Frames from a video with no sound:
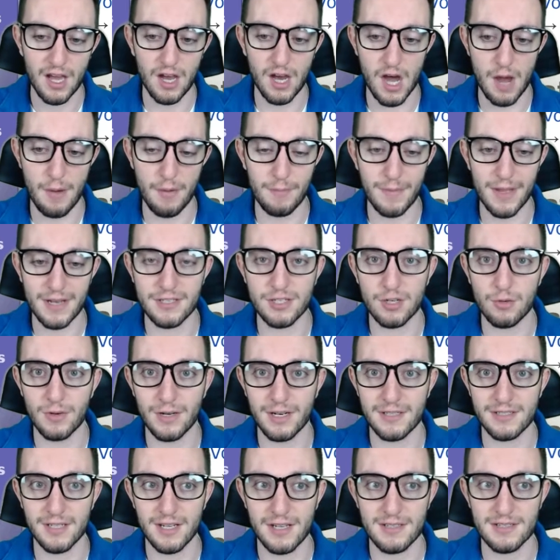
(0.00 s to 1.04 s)
Memento,
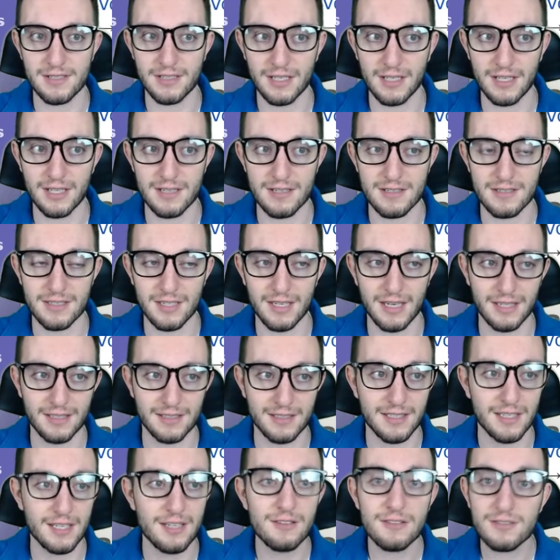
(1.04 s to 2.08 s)
what it does is
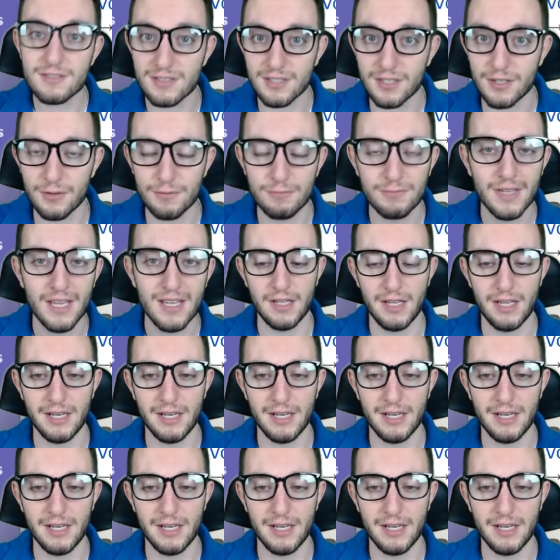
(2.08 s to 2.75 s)
it kills you